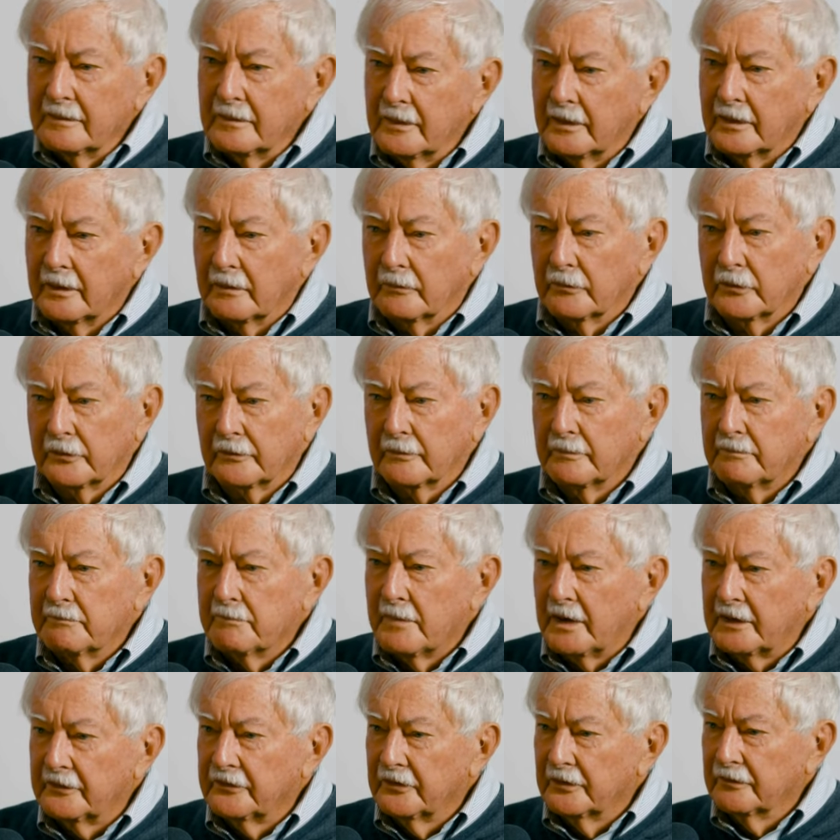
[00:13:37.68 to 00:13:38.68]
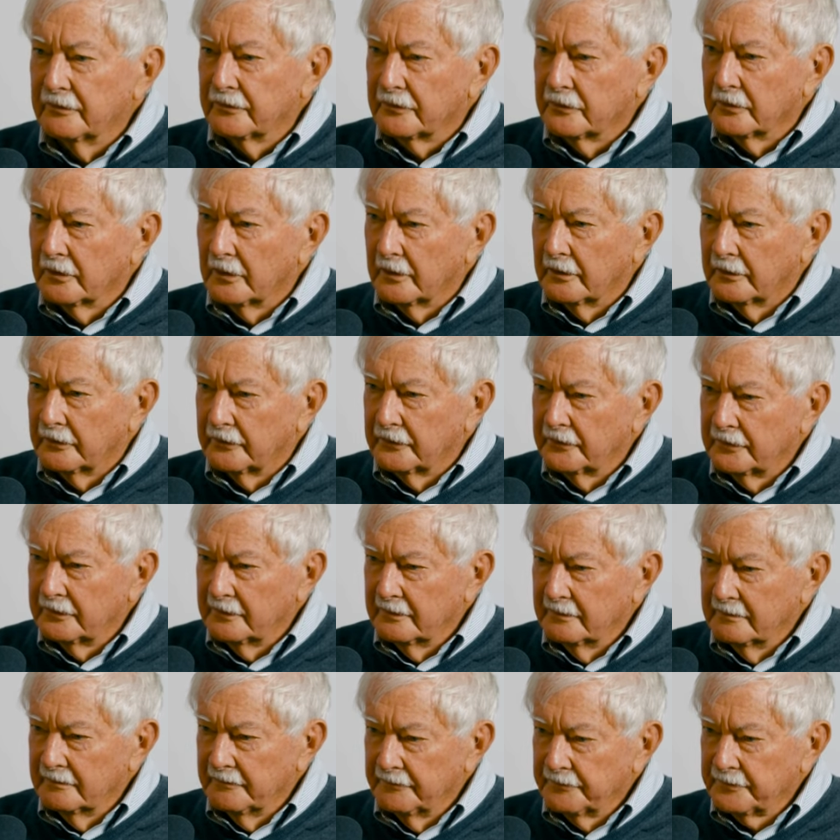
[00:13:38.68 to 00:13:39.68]
Yeah, it was a massive growth
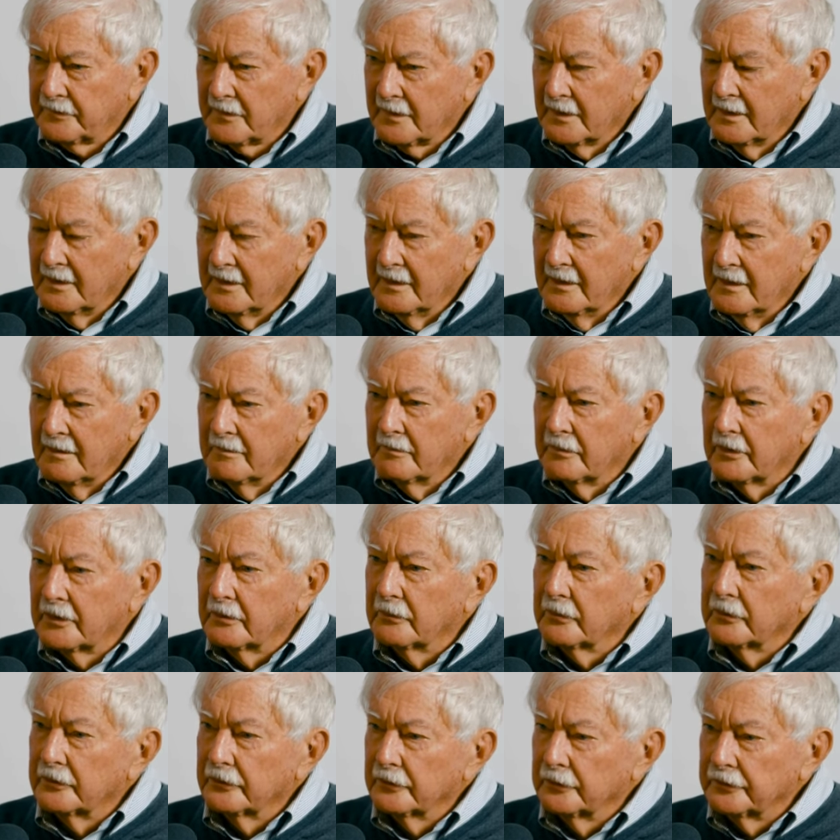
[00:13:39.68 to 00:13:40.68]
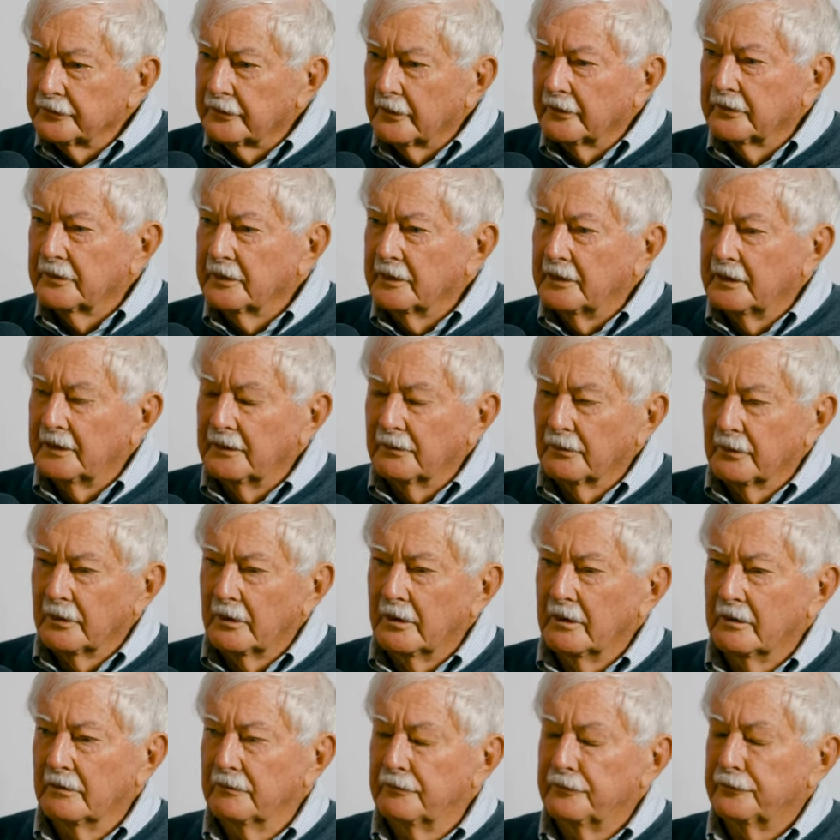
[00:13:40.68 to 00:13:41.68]
but it was also the era
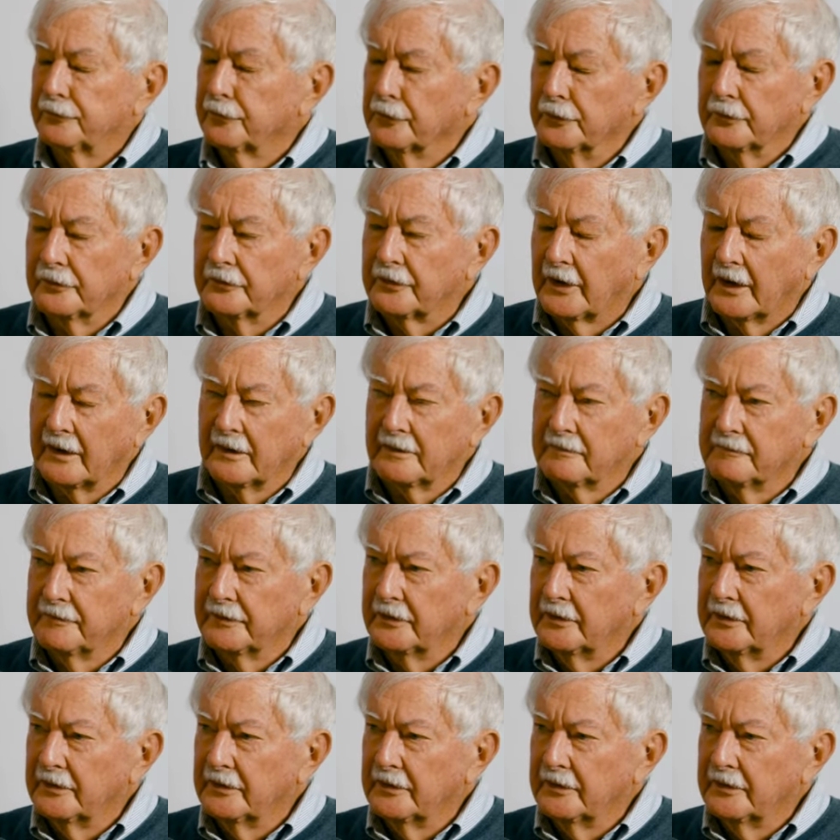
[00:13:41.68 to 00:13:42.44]
of fruit salad